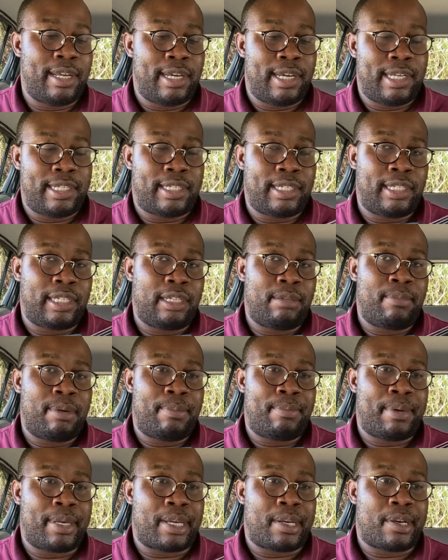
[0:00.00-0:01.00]
It's a little bit
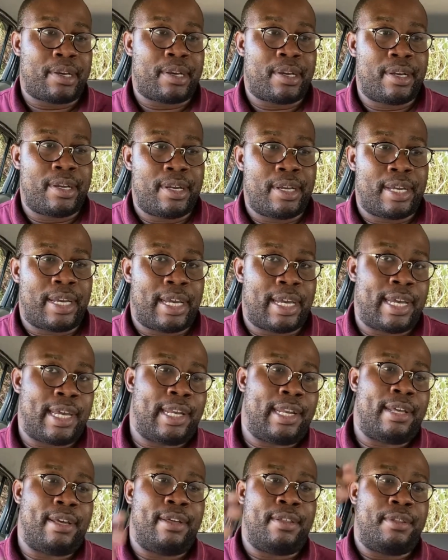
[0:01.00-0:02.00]
bigger, and